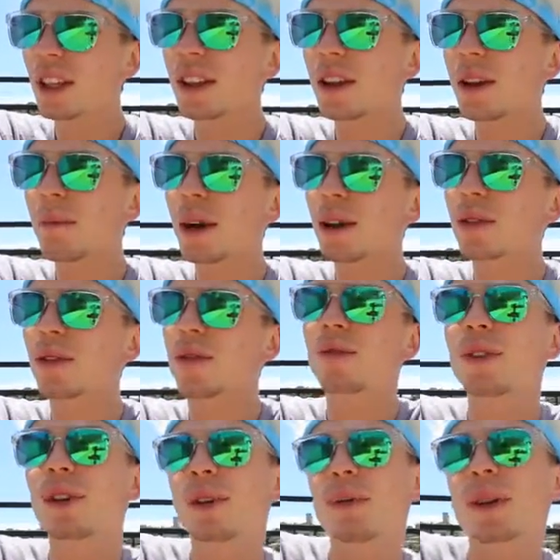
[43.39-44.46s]
the amount of
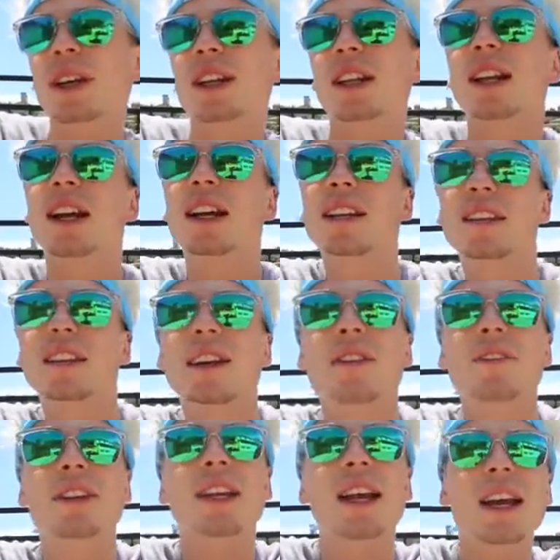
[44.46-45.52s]
filming and then editing
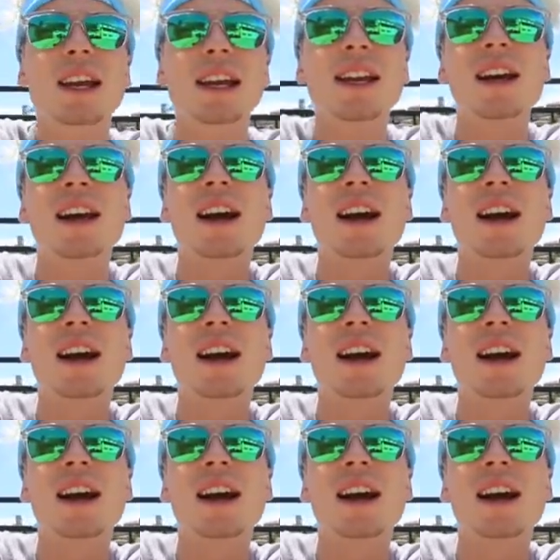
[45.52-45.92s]
every day